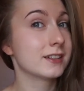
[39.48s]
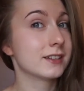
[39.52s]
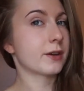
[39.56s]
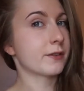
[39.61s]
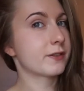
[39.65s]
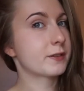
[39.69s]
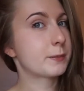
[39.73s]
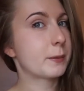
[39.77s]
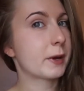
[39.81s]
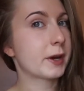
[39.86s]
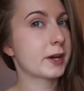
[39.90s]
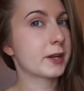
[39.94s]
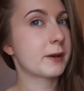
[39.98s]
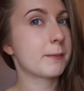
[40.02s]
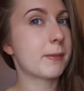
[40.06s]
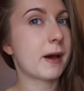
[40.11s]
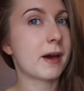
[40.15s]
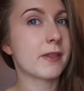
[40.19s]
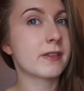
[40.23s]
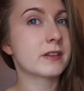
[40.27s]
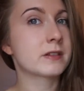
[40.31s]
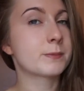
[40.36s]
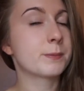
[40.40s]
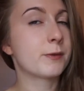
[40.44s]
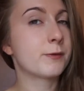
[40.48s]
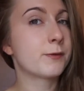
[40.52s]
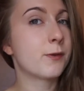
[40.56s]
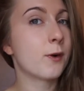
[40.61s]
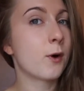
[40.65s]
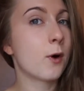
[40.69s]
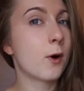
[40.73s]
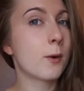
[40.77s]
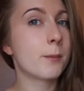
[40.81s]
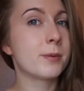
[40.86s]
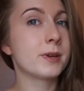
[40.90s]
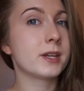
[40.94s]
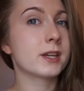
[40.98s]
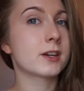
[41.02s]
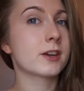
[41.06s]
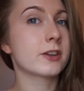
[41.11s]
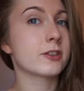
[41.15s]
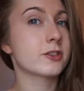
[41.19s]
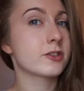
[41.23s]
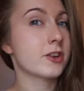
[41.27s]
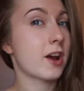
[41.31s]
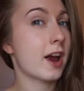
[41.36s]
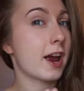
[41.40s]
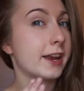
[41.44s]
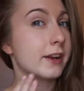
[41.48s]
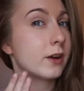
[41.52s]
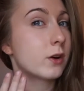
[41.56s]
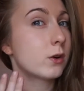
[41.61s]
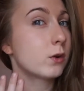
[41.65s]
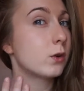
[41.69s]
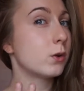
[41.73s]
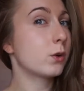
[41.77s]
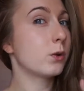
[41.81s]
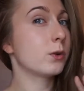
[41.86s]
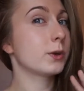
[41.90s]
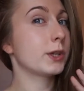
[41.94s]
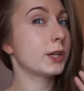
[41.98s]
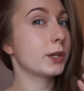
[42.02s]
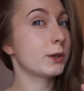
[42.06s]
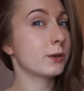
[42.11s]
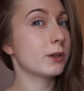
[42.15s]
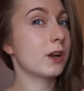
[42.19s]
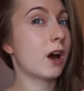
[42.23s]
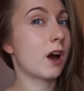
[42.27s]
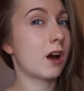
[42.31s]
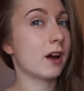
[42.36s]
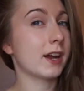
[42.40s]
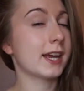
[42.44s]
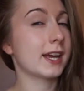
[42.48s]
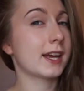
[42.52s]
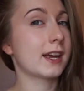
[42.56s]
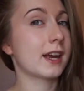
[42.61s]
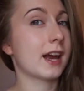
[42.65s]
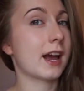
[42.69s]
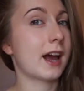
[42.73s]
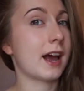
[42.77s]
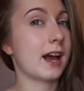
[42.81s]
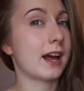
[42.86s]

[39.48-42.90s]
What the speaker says: So I've spoken about this before, but you can train all you like,